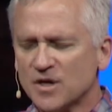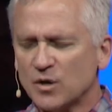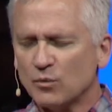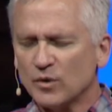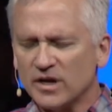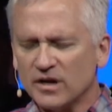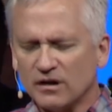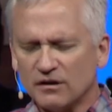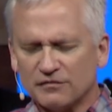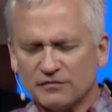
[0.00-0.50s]

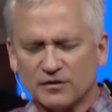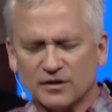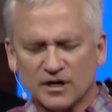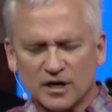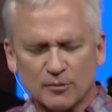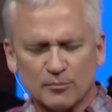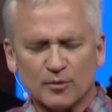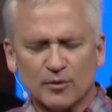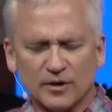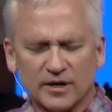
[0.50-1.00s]
We offer
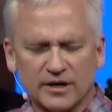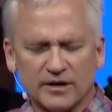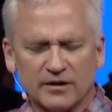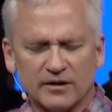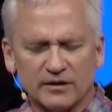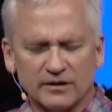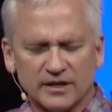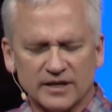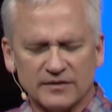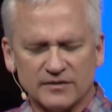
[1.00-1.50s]
our prayer
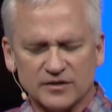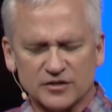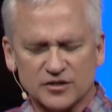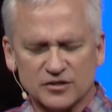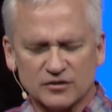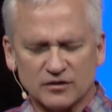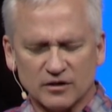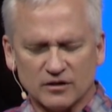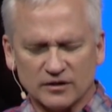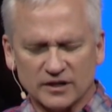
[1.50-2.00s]
in the
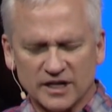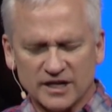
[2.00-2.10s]
strong